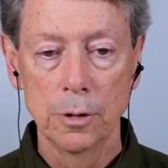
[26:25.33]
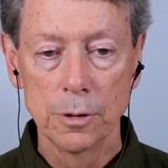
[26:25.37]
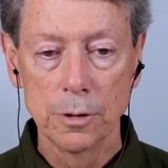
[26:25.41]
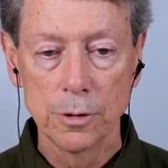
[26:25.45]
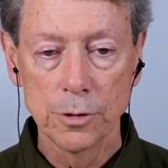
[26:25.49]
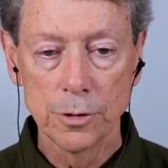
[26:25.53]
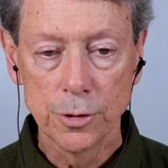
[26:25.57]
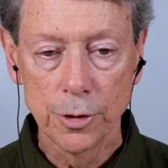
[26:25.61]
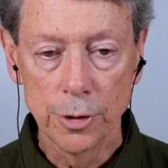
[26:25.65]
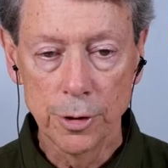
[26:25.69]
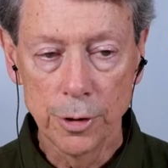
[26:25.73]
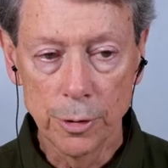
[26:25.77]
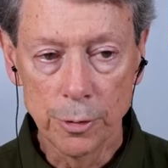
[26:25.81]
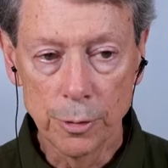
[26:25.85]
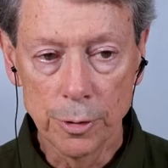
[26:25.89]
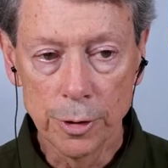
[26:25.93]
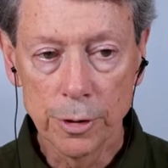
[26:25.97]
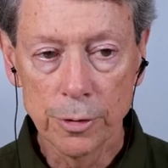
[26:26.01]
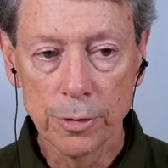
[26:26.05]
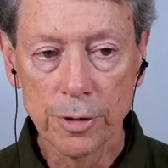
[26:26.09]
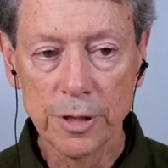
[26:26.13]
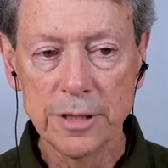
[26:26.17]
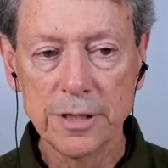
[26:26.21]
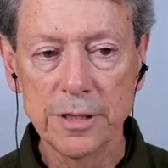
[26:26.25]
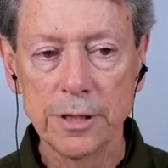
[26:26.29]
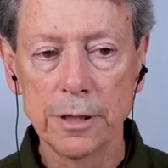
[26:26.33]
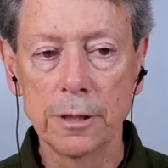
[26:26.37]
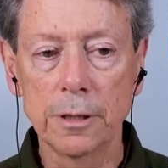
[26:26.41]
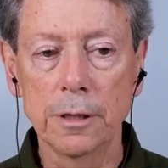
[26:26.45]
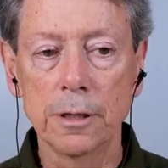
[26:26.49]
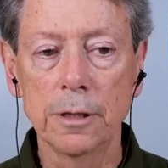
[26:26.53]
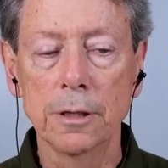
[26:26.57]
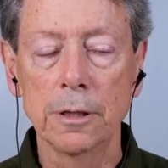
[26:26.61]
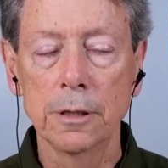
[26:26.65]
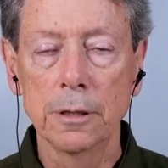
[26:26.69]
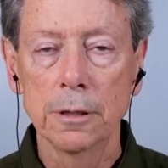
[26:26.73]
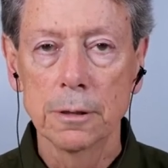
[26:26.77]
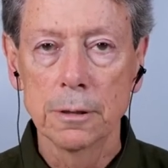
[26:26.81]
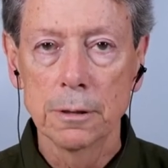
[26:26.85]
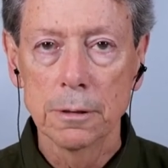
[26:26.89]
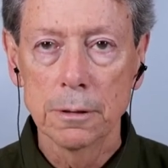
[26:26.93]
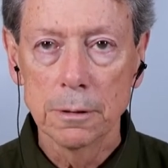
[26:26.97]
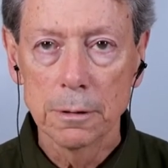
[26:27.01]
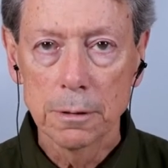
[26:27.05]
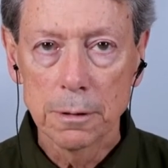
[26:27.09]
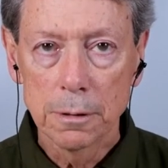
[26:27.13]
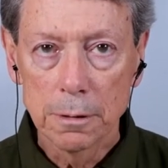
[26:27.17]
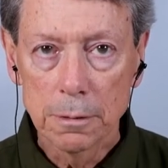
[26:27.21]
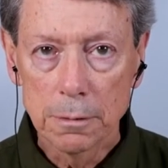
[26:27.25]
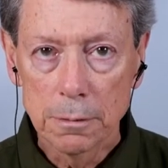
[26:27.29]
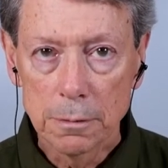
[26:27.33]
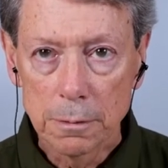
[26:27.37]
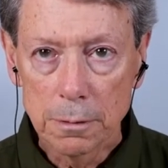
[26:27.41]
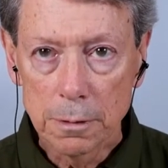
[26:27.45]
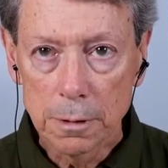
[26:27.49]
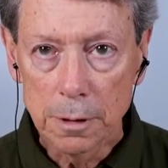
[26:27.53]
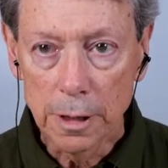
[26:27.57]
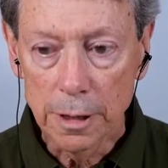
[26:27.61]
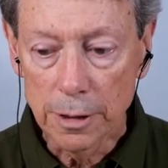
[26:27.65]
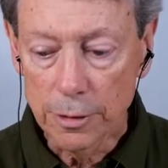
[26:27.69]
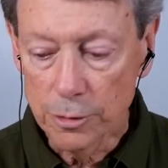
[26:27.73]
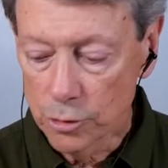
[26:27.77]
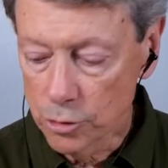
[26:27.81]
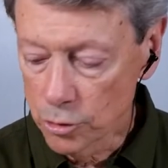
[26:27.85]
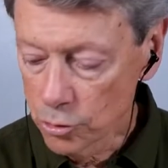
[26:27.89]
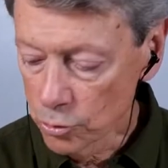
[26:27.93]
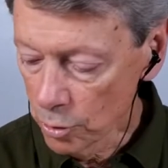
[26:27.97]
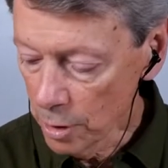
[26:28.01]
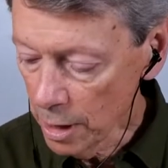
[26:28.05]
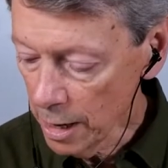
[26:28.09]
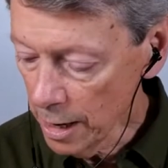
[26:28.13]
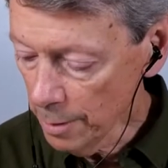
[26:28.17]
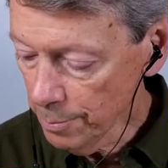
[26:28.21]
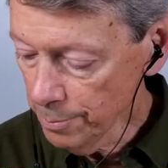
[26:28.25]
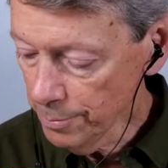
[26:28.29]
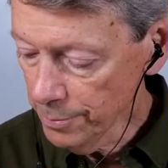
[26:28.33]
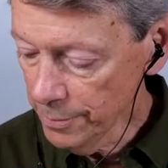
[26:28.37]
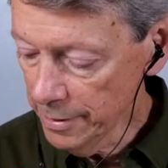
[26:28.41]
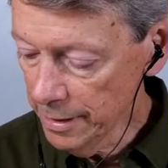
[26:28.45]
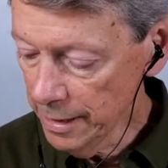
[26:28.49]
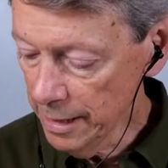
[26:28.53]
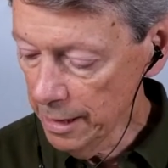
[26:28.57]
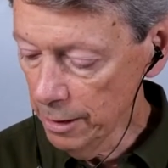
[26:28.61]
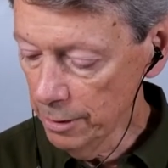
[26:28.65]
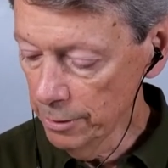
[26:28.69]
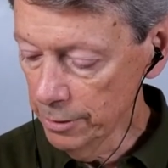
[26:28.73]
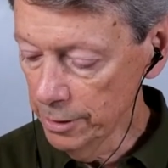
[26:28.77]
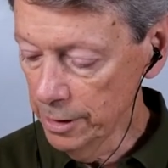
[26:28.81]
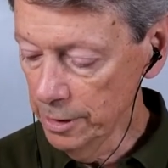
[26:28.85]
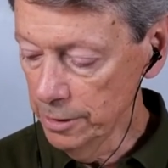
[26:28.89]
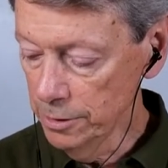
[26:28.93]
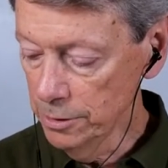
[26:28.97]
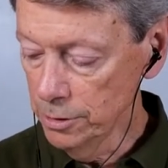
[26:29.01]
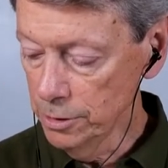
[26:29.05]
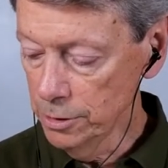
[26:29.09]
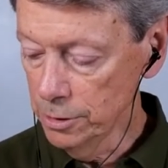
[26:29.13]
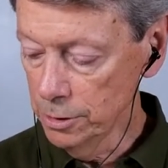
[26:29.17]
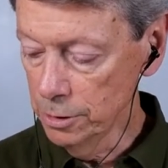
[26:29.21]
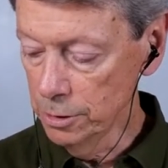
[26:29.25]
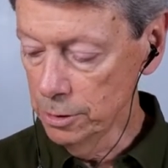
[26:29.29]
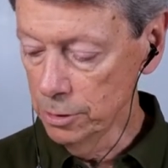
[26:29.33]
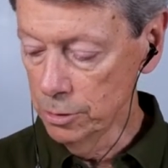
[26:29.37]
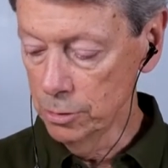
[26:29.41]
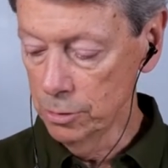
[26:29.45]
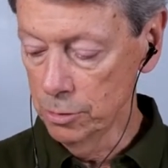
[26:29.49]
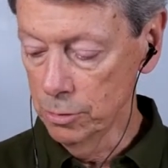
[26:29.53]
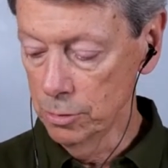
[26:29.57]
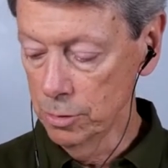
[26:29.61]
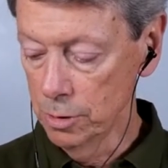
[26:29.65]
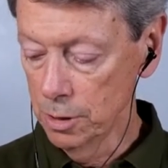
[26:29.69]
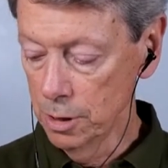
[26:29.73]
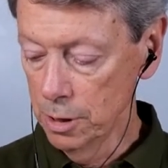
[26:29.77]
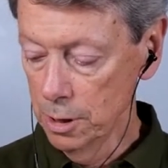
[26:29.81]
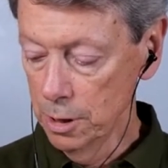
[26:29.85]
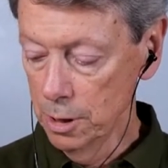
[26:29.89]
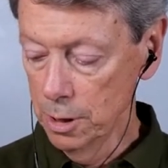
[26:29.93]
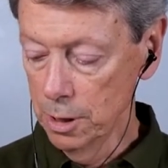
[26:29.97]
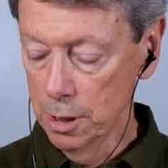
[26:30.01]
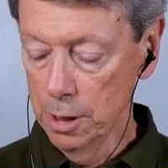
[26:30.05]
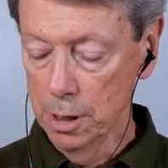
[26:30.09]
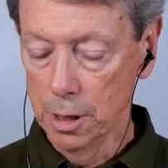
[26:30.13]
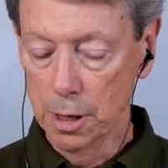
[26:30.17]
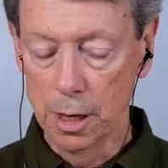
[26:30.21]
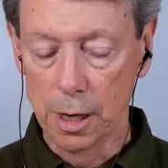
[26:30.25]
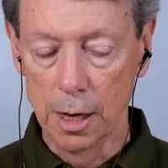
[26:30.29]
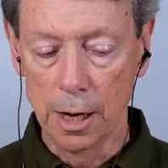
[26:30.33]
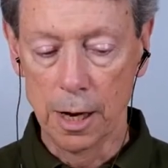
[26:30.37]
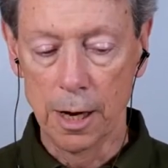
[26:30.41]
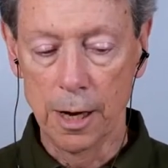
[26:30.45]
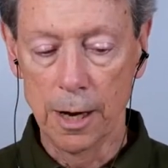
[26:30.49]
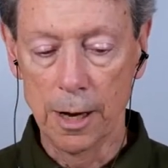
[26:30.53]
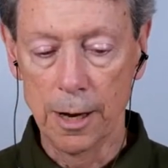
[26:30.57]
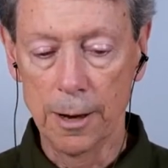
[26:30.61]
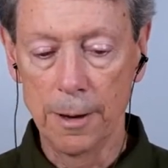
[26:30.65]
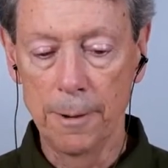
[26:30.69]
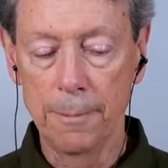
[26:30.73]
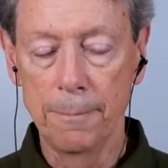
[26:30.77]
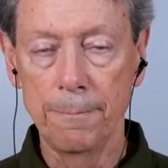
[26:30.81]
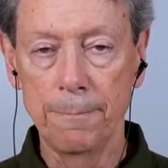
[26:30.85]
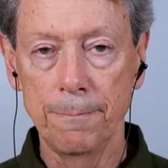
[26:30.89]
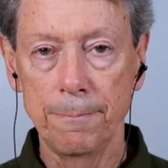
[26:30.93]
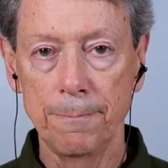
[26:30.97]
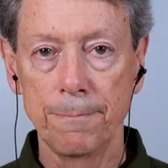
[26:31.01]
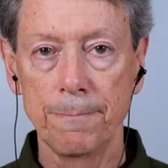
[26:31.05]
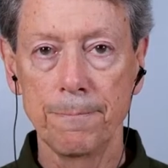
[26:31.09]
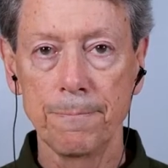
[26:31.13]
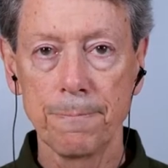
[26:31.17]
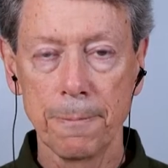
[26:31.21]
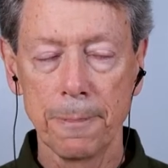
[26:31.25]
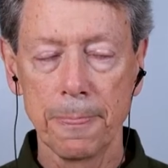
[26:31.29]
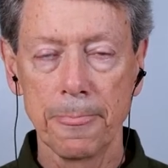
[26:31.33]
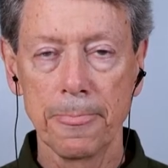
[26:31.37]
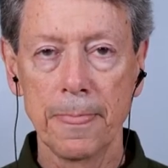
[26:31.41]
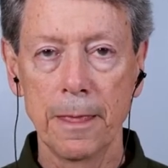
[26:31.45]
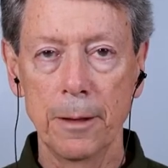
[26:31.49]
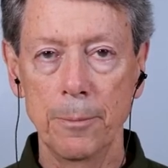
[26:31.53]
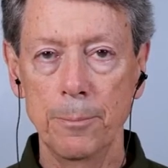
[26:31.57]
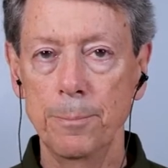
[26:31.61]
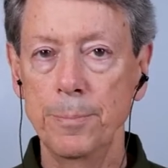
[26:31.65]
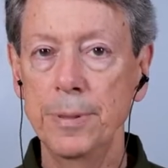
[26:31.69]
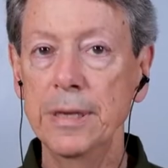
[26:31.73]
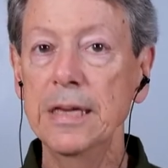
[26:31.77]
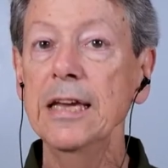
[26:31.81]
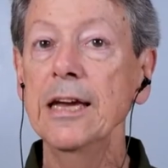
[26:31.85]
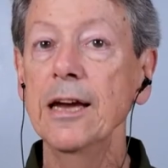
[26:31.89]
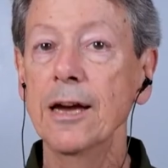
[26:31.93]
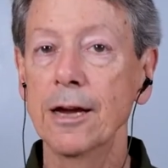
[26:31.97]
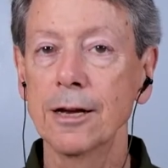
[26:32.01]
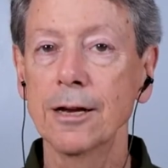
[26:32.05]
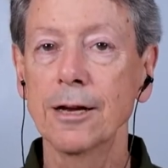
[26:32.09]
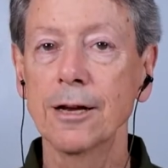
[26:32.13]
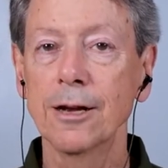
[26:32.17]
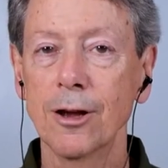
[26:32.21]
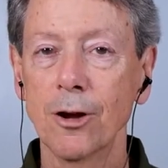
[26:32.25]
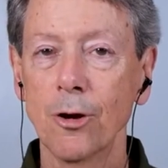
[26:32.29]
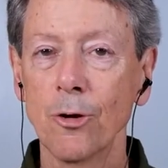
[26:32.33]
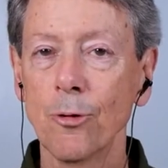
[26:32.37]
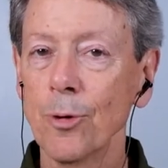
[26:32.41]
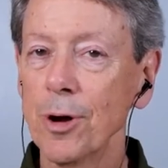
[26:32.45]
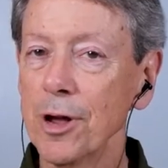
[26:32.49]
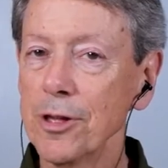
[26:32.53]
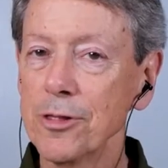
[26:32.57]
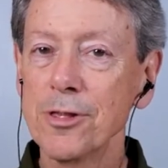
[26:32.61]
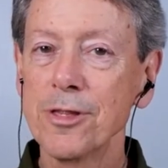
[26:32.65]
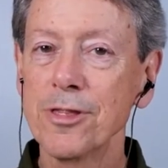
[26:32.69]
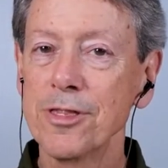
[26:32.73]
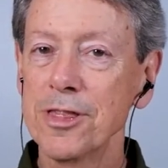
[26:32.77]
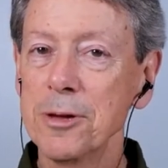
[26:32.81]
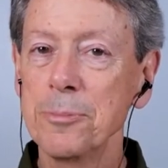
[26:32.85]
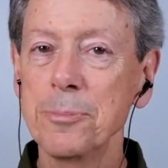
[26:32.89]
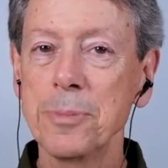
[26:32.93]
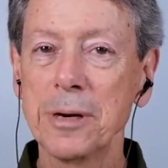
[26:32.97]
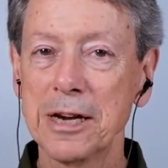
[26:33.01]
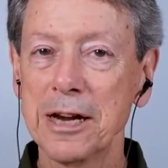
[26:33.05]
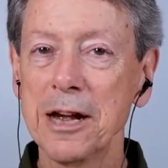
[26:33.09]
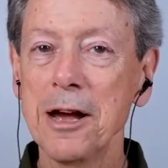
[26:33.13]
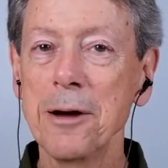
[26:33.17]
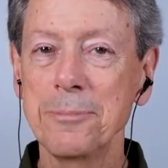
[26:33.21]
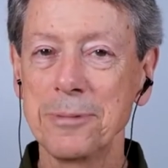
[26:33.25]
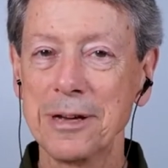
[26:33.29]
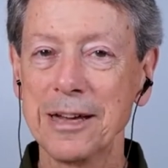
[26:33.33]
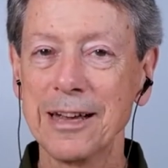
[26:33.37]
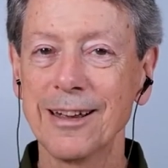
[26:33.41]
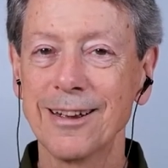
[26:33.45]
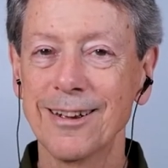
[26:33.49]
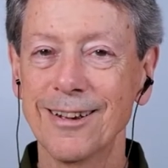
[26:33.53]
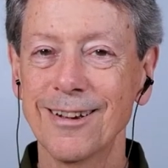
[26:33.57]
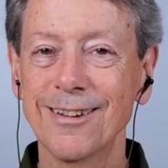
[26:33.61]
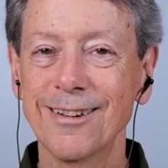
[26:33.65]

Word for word: So you increasingly kind of drop down into um, being rather than becoming.